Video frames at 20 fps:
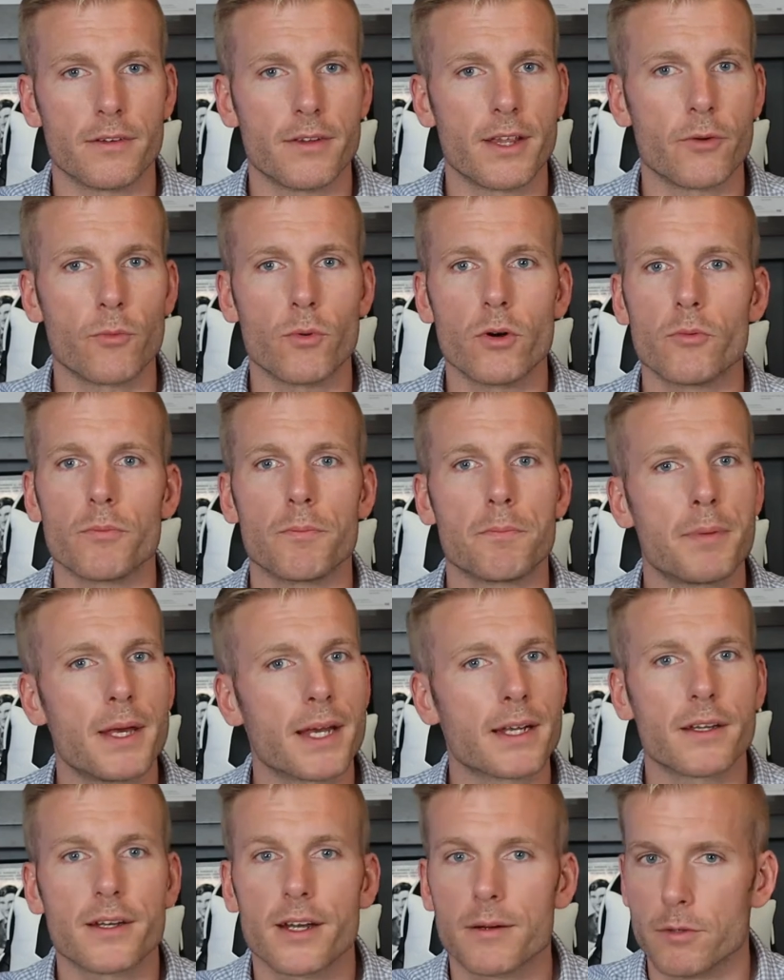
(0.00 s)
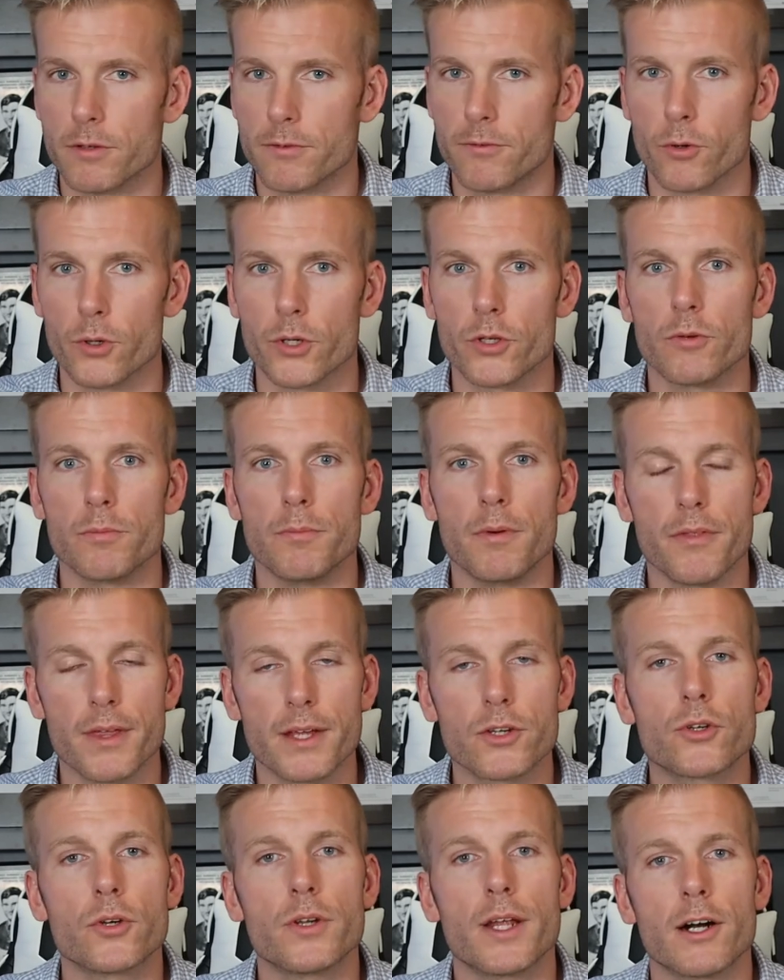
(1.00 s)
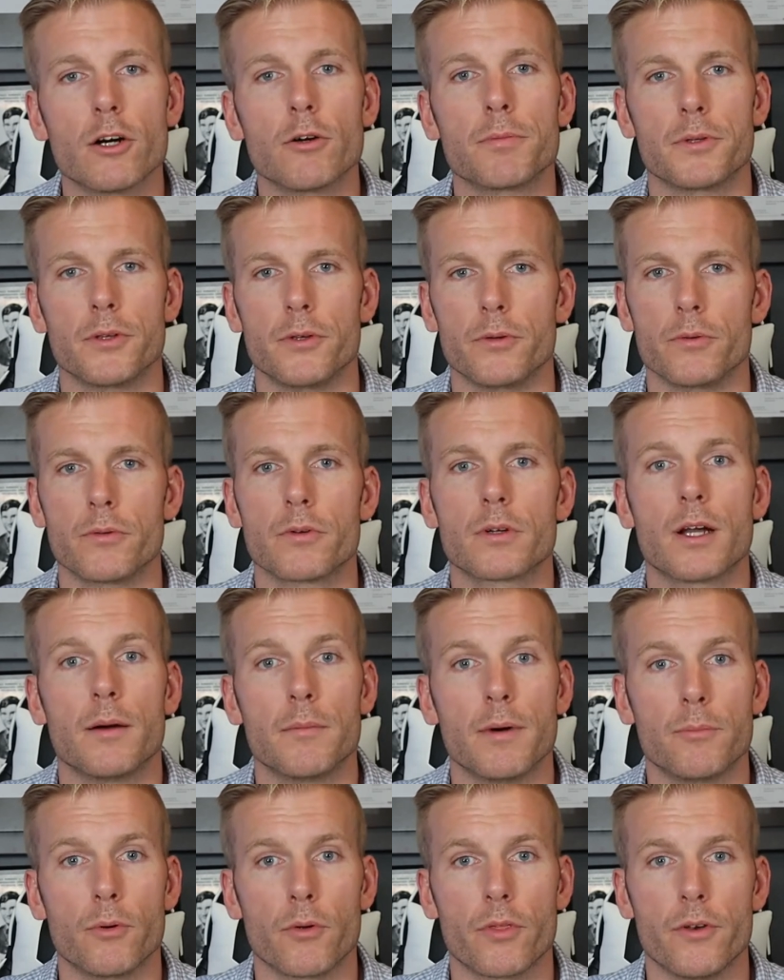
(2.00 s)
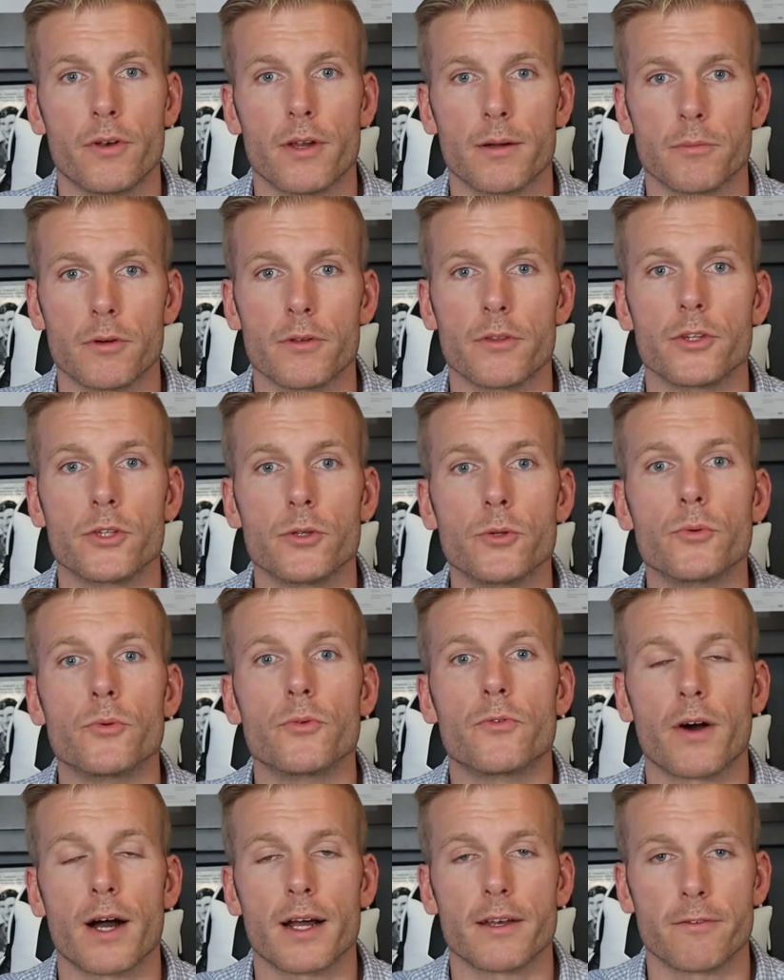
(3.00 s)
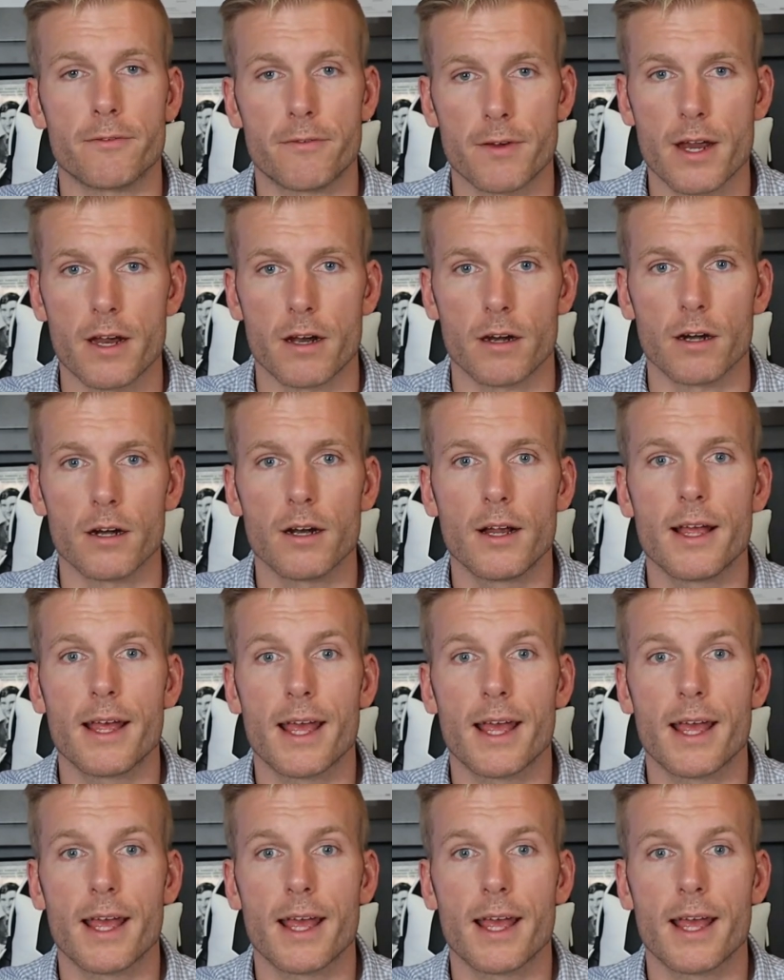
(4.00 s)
They won't pick a number for you, but they should help you come up with a number that you find fair